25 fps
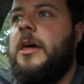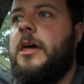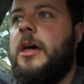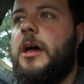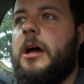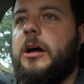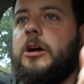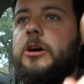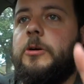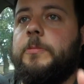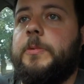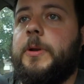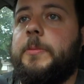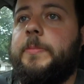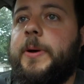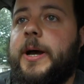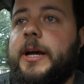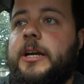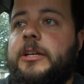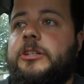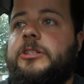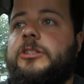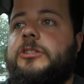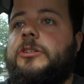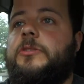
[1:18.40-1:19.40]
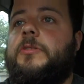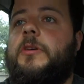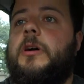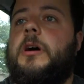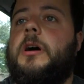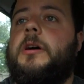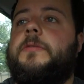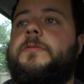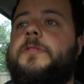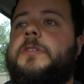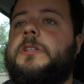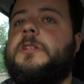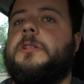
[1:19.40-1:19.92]
A couple of packages
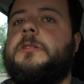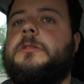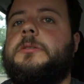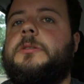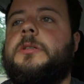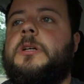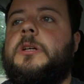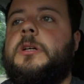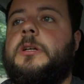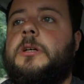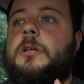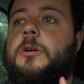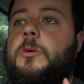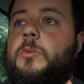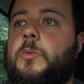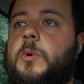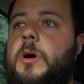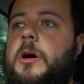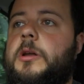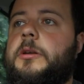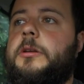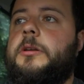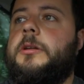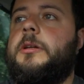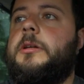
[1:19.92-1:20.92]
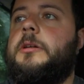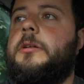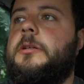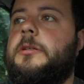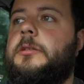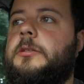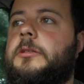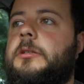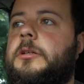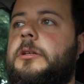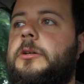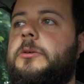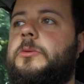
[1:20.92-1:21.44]
arrived. One,
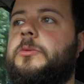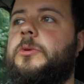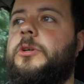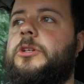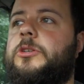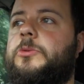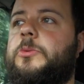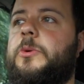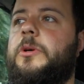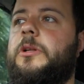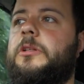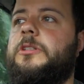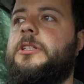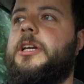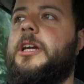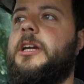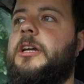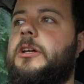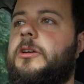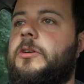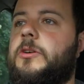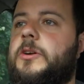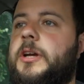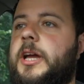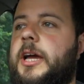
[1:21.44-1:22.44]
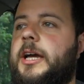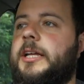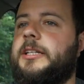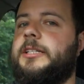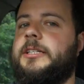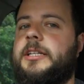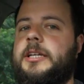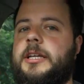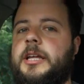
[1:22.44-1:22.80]
which we'll take a look at.